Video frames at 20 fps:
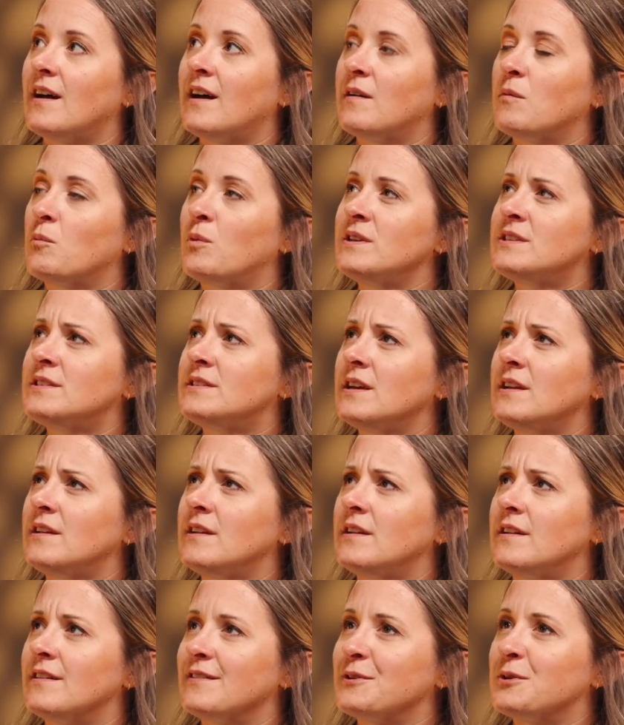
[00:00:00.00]
we stayed
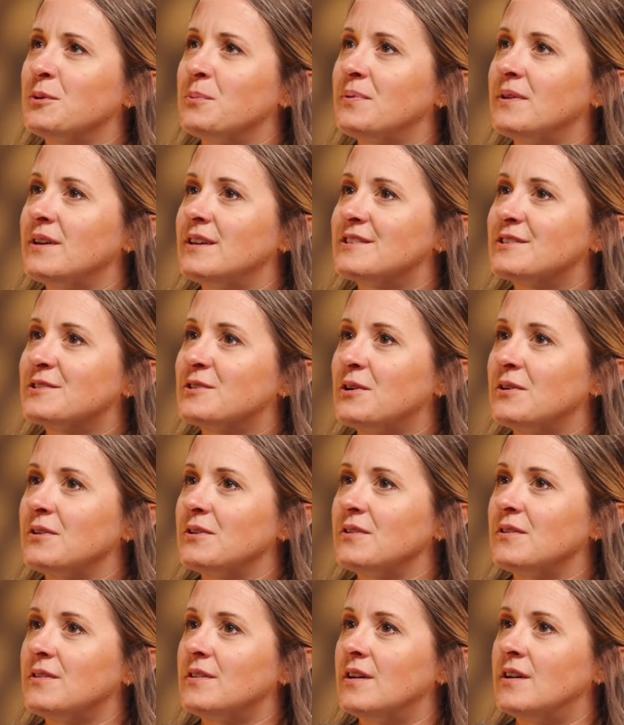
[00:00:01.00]
in a little place
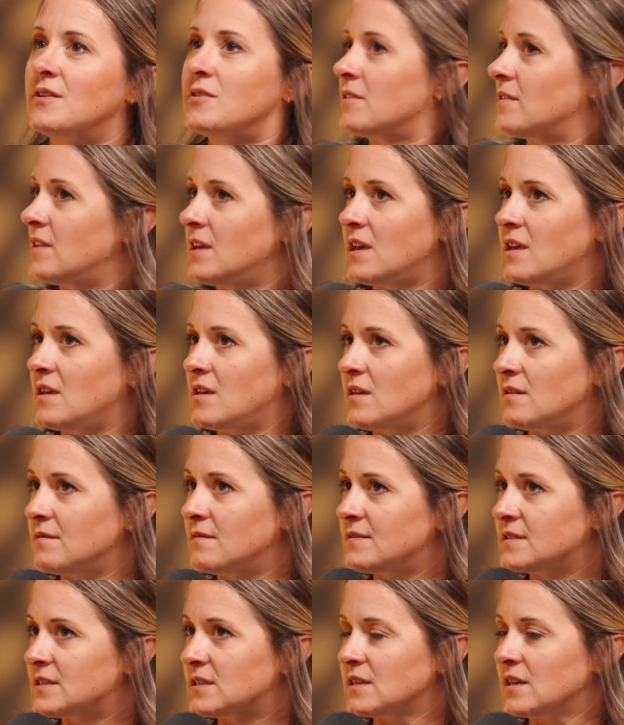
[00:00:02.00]
called Under the
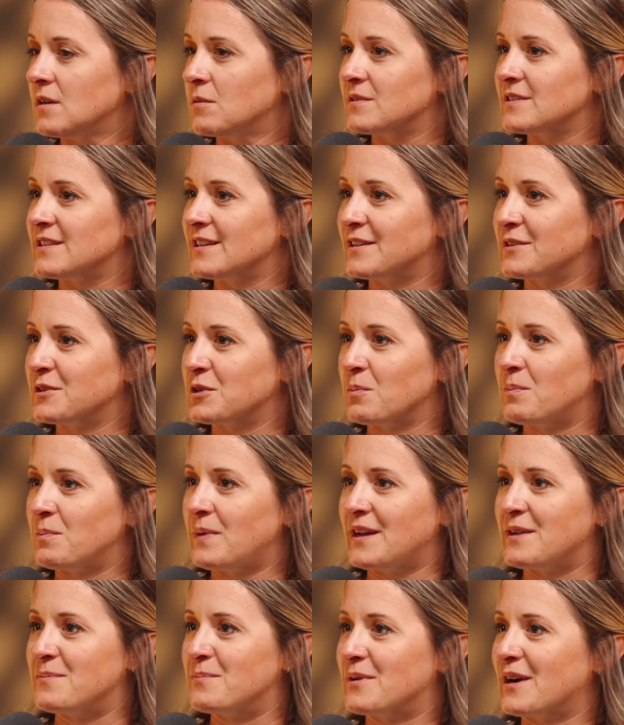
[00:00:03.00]
Eaves. It was like a little
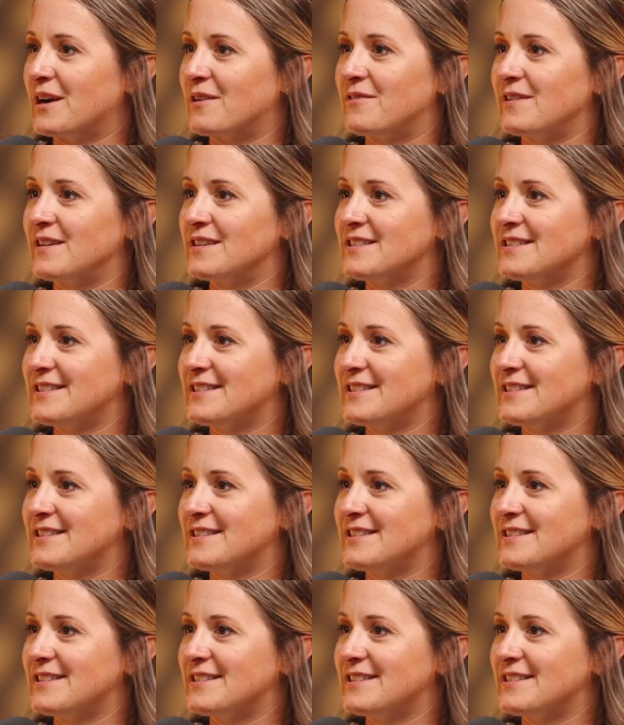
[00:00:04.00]
bed and breakfast.